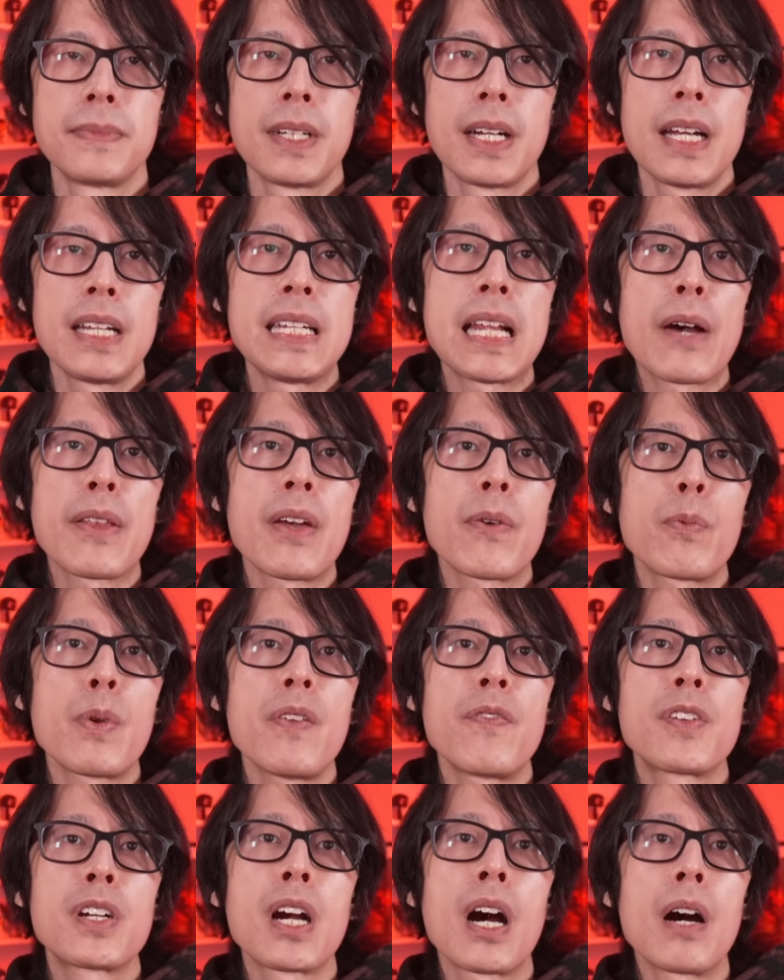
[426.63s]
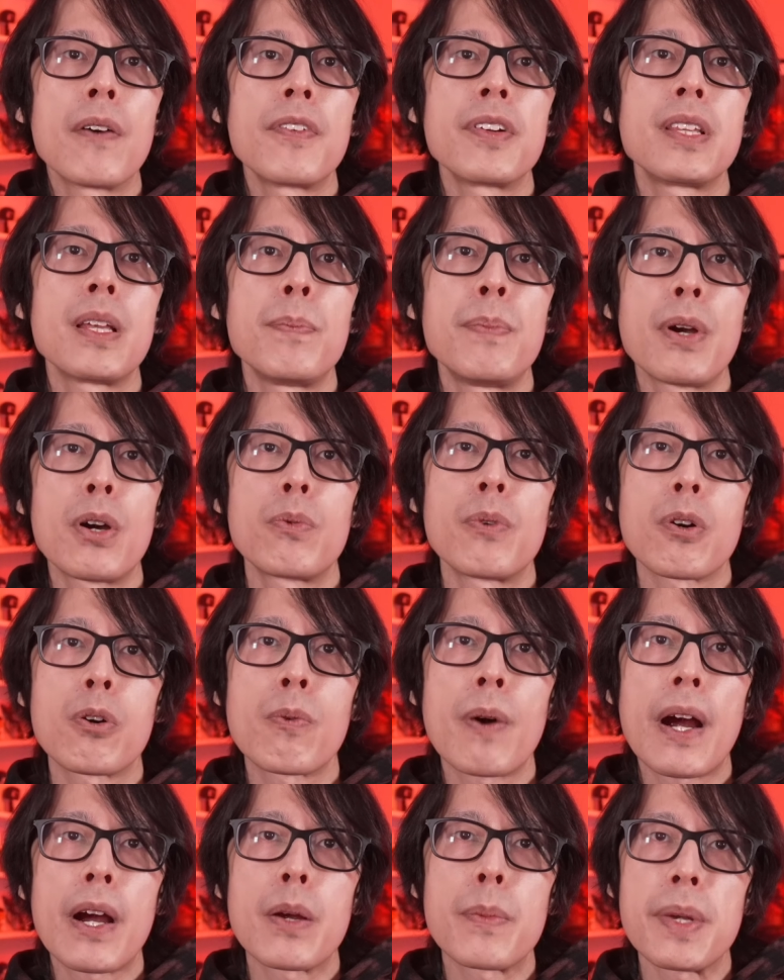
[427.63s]
Now that we've covered the build
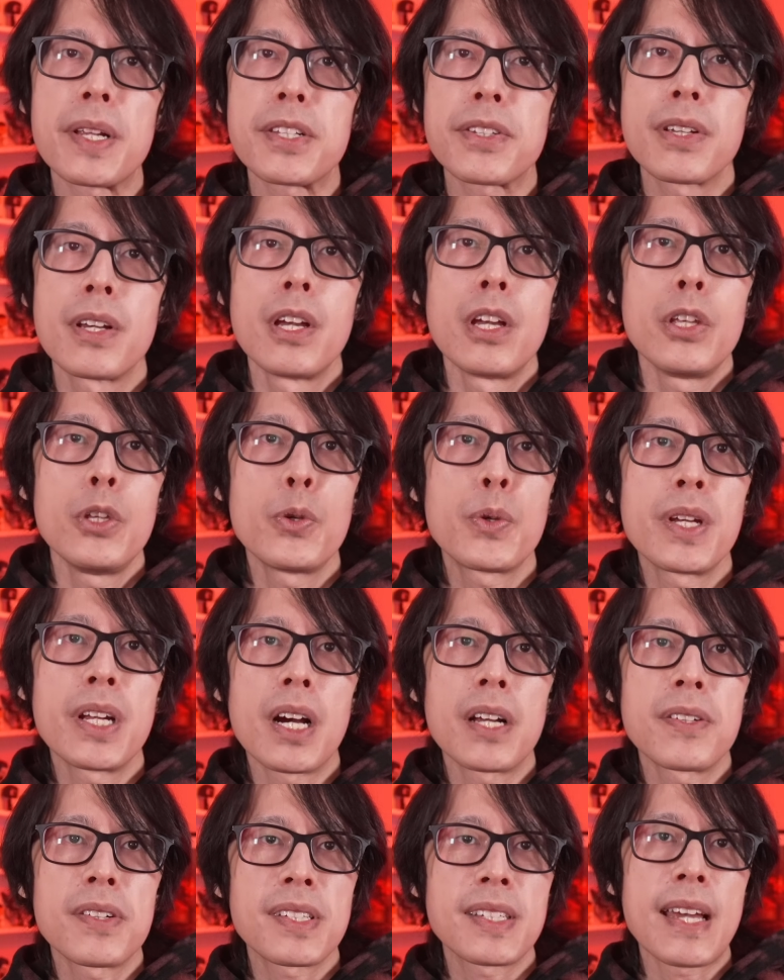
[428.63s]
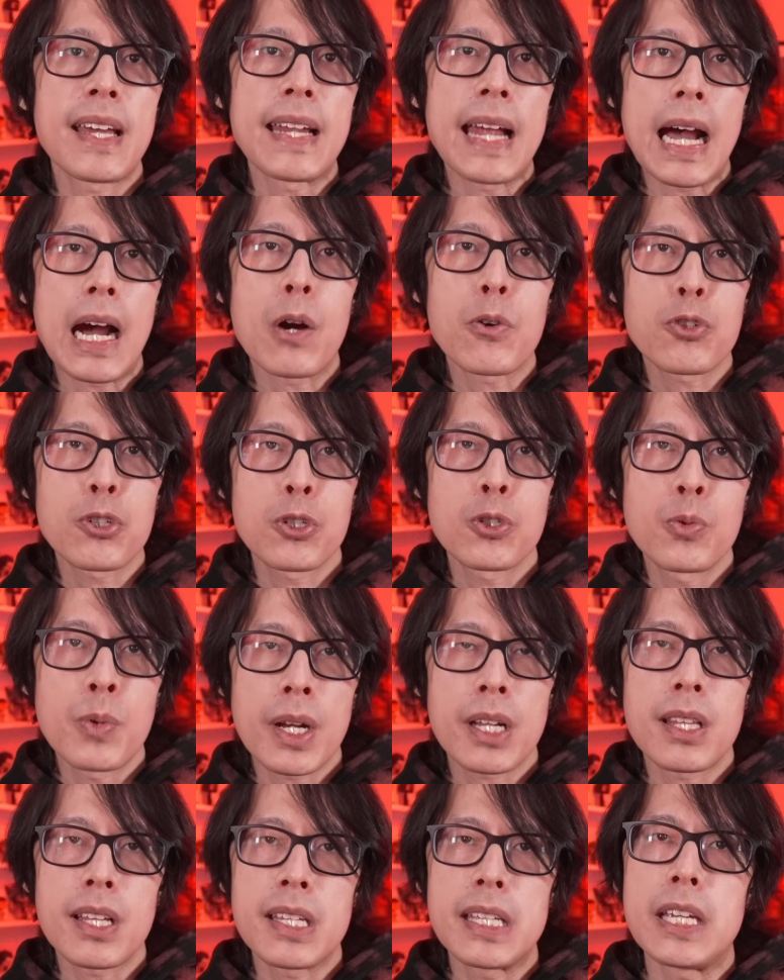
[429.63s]
requirements, you can understand how strict
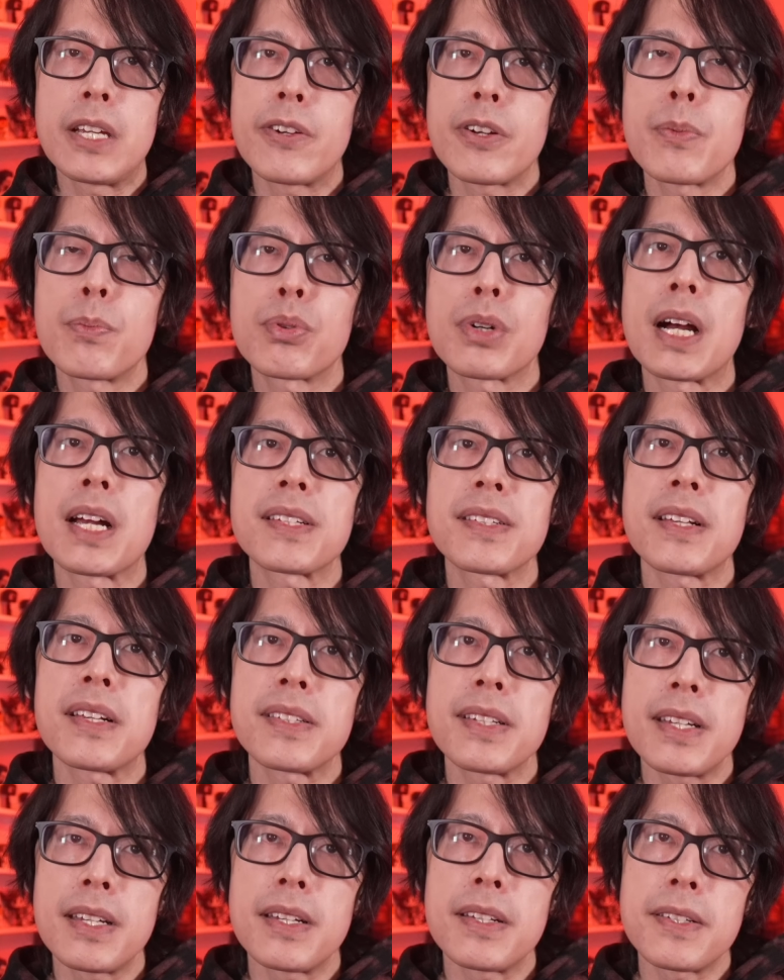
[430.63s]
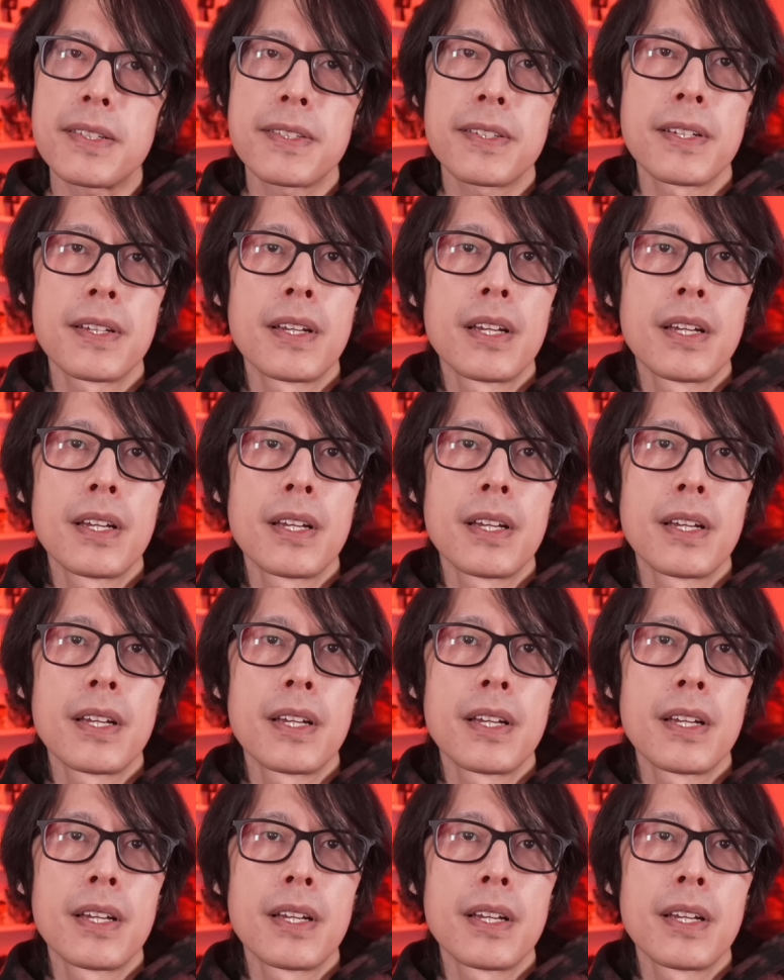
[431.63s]
the gearing process is.